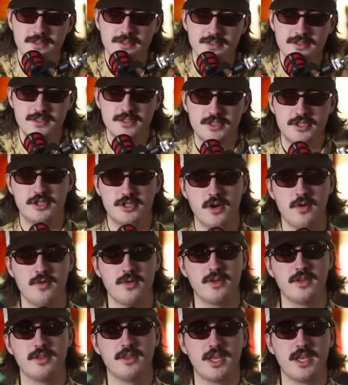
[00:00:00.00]
showing,
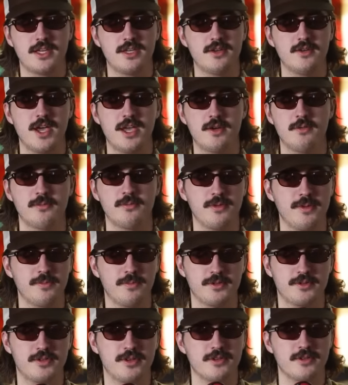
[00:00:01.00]
like you hate when people
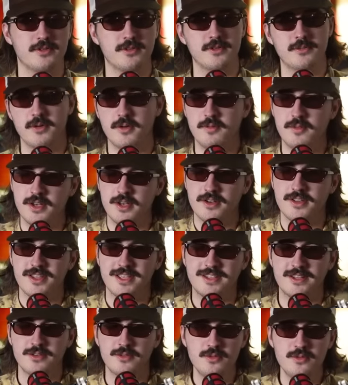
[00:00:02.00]
show someone a movie and you're
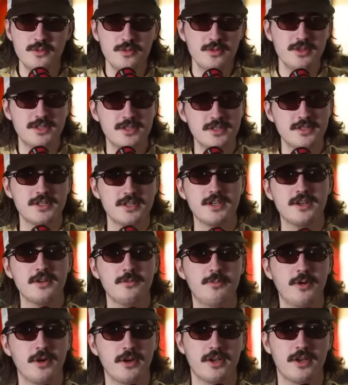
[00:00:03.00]
like, ooh, this is a good mm.
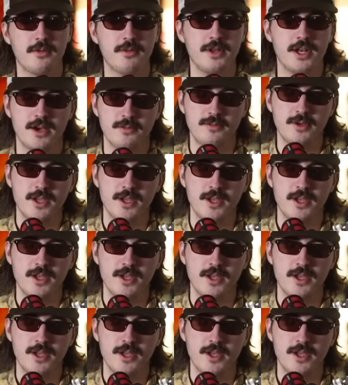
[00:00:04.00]
part coming up.